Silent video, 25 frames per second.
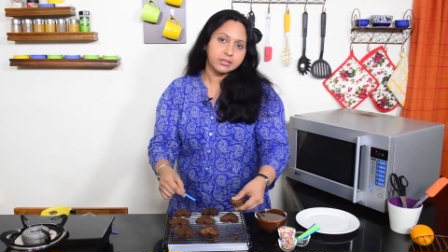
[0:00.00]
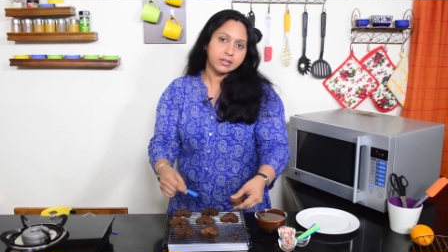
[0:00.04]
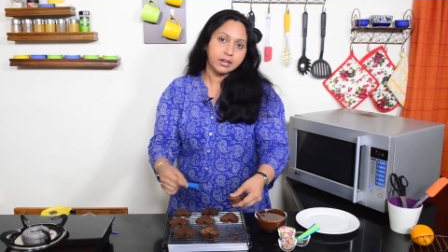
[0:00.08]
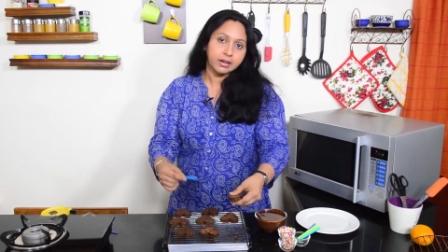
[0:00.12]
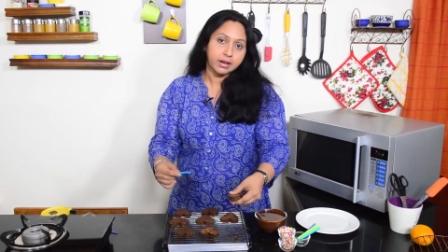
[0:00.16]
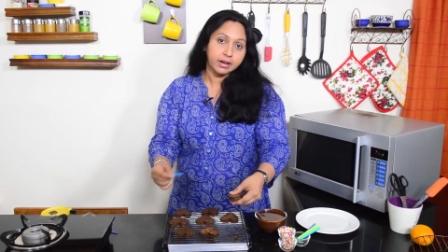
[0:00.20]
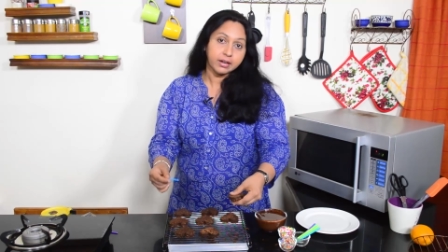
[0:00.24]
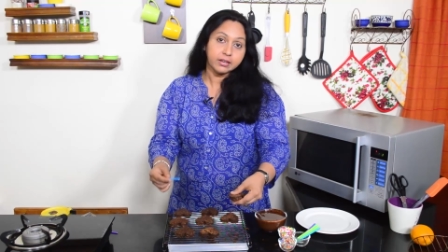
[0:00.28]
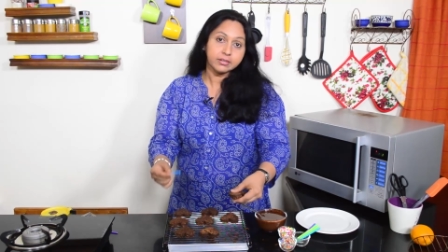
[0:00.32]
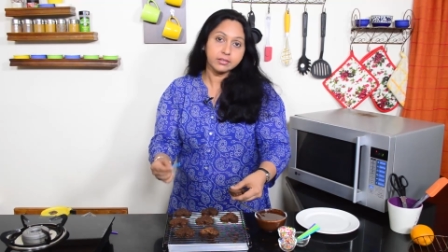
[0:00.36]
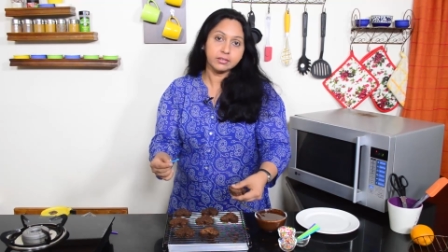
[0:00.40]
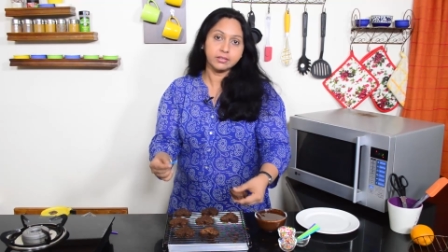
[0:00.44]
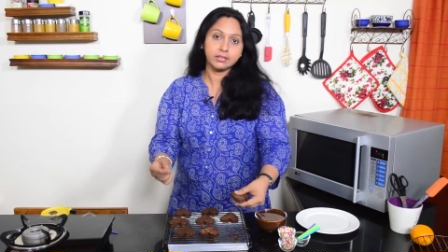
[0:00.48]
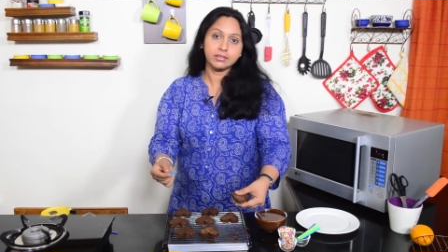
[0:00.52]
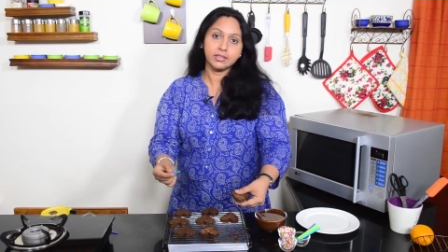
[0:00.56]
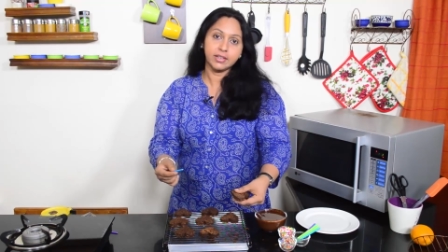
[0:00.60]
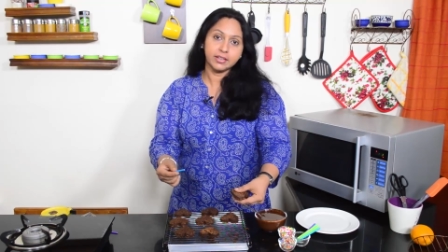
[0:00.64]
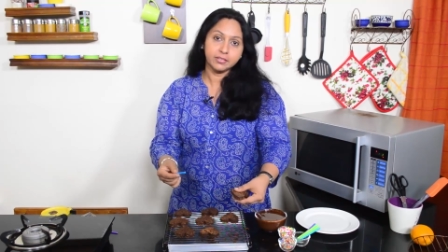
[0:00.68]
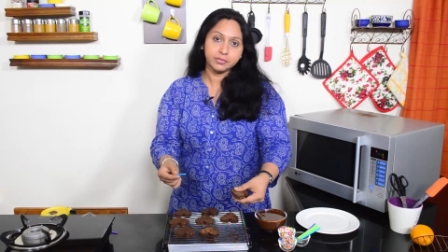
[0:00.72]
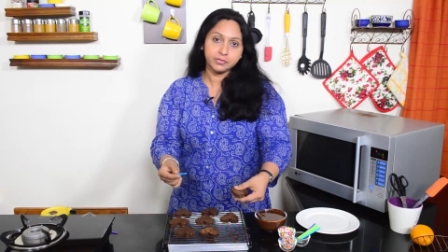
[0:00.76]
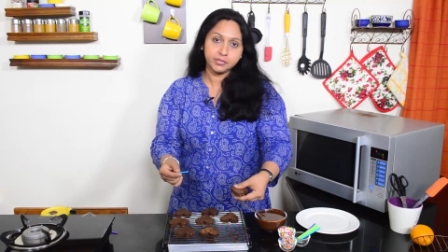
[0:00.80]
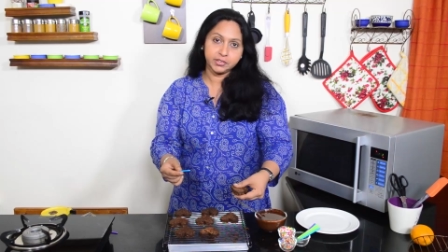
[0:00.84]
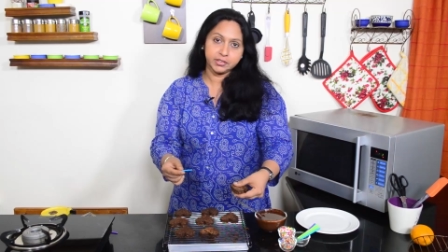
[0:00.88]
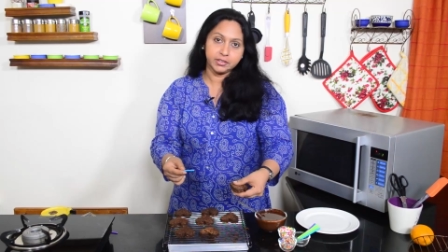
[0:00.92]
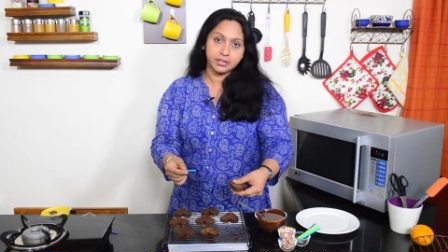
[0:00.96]
hearts
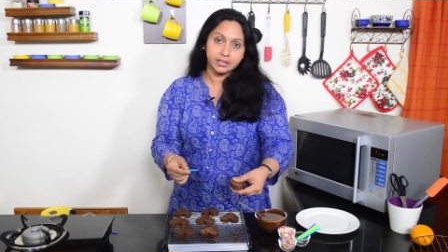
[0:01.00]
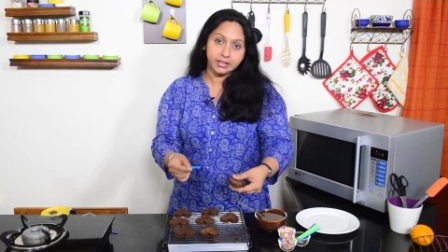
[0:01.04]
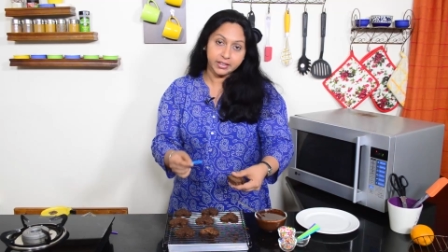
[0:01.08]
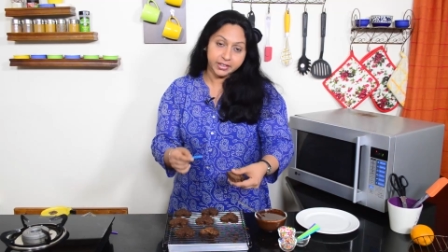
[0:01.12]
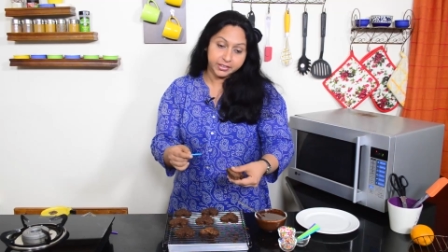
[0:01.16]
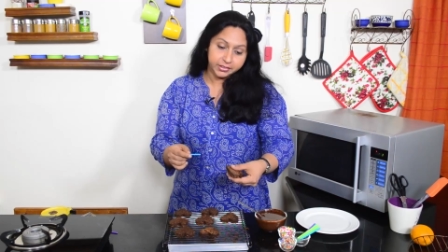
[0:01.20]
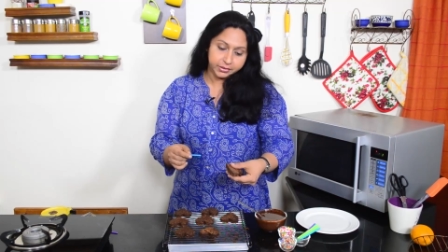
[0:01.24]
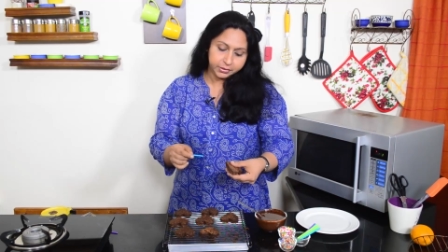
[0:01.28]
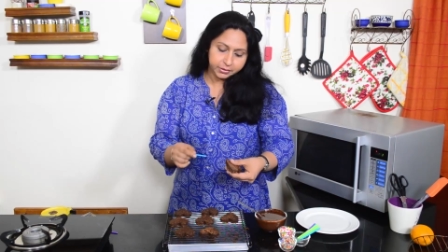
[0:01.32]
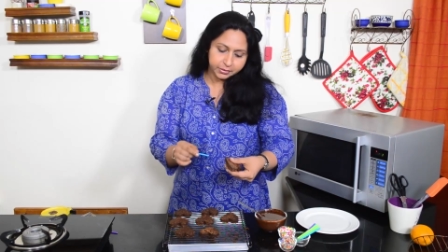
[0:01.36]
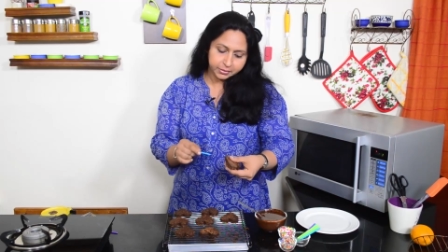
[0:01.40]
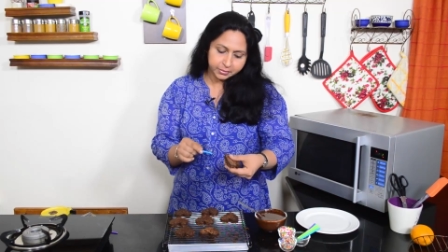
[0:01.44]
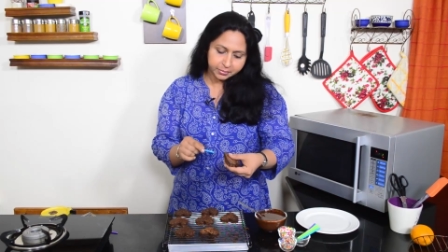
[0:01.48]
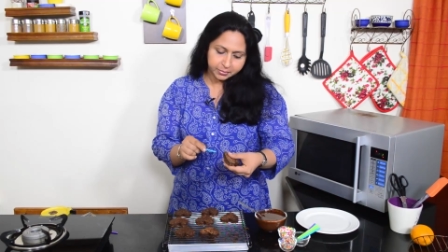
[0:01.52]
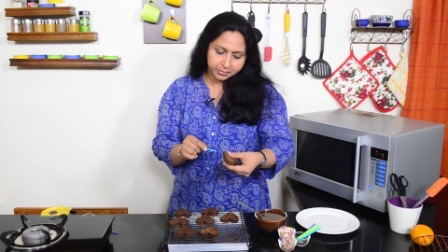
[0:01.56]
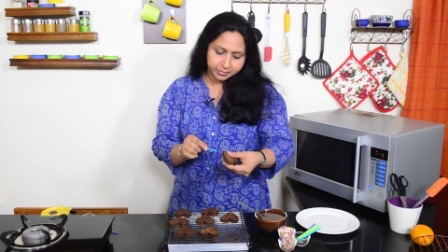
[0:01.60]
left later.